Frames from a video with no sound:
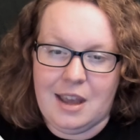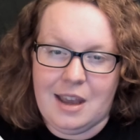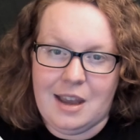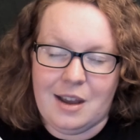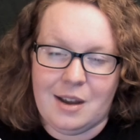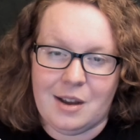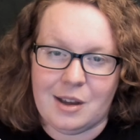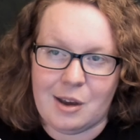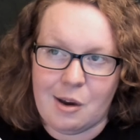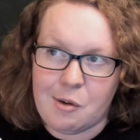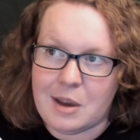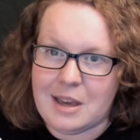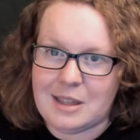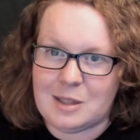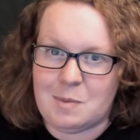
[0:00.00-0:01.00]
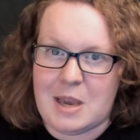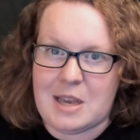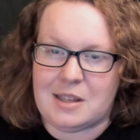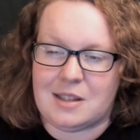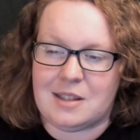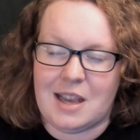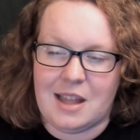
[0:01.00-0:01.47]
co-working
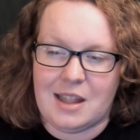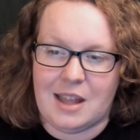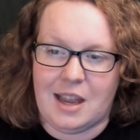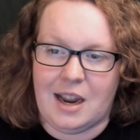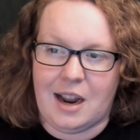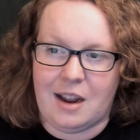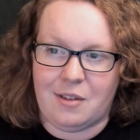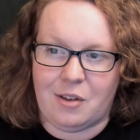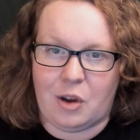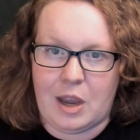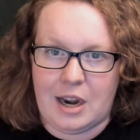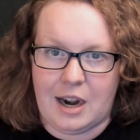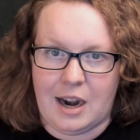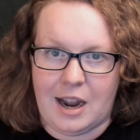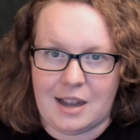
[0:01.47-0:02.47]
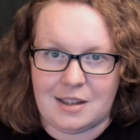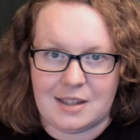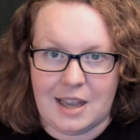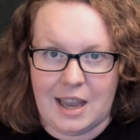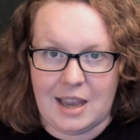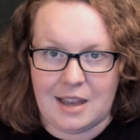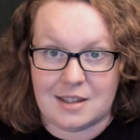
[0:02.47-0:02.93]
space that I've created as
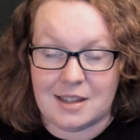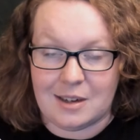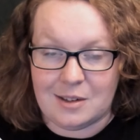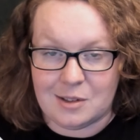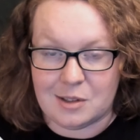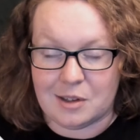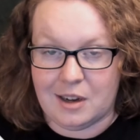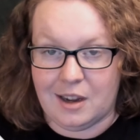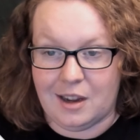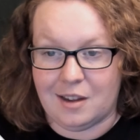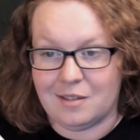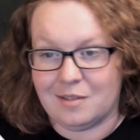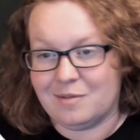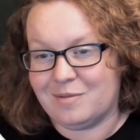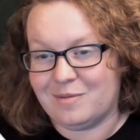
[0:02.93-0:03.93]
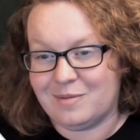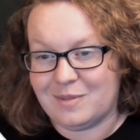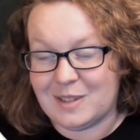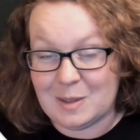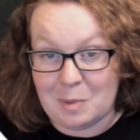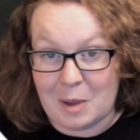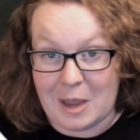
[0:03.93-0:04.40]
a sensory
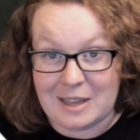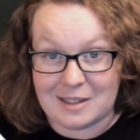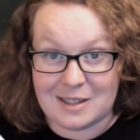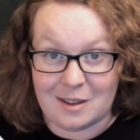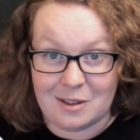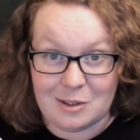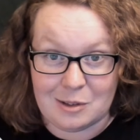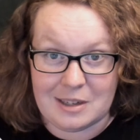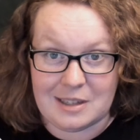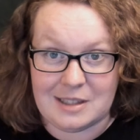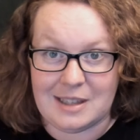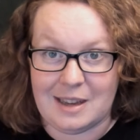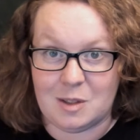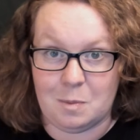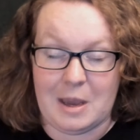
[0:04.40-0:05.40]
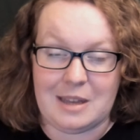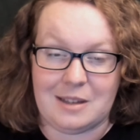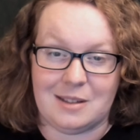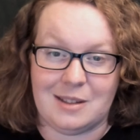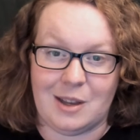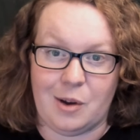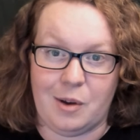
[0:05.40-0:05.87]
safe space.
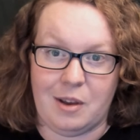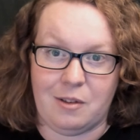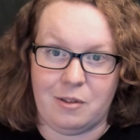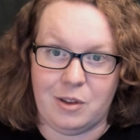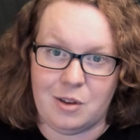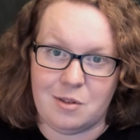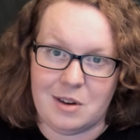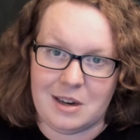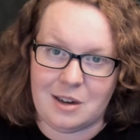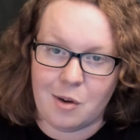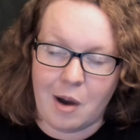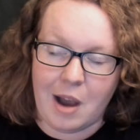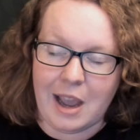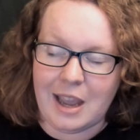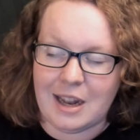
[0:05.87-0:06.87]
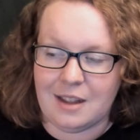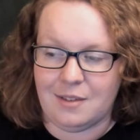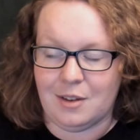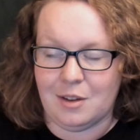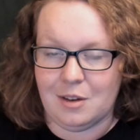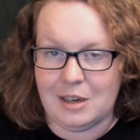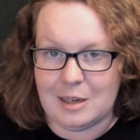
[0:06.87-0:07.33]
So if you need quiet, if you
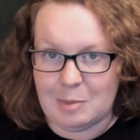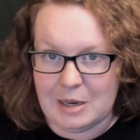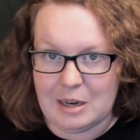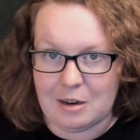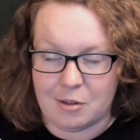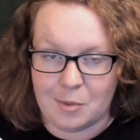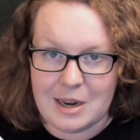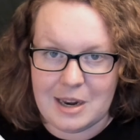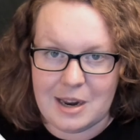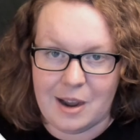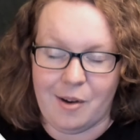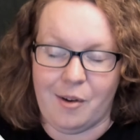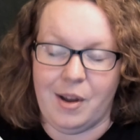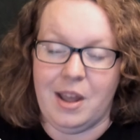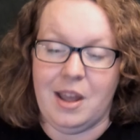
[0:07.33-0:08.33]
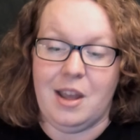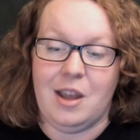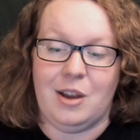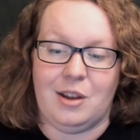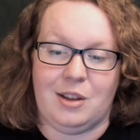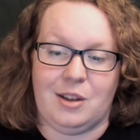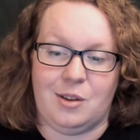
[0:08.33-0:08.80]
need to be near the window,
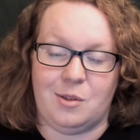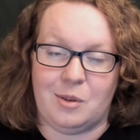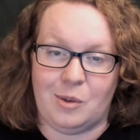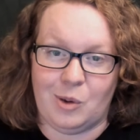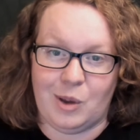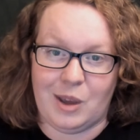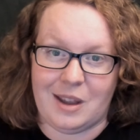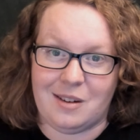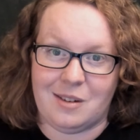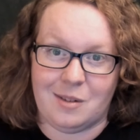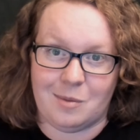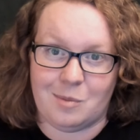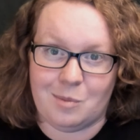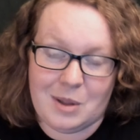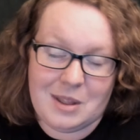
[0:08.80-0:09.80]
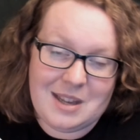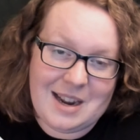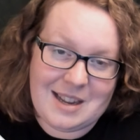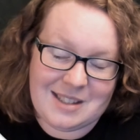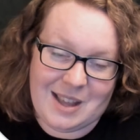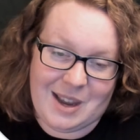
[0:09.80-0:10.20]
you can put the desk there,